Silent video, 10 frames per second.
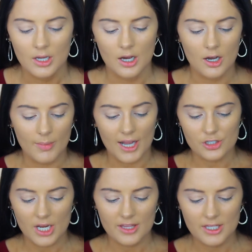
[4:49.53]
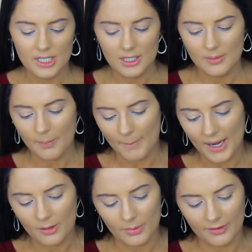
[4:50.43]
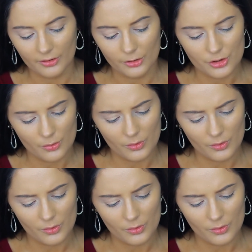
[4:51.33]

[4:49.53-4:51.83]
I tried the Makeup Revolution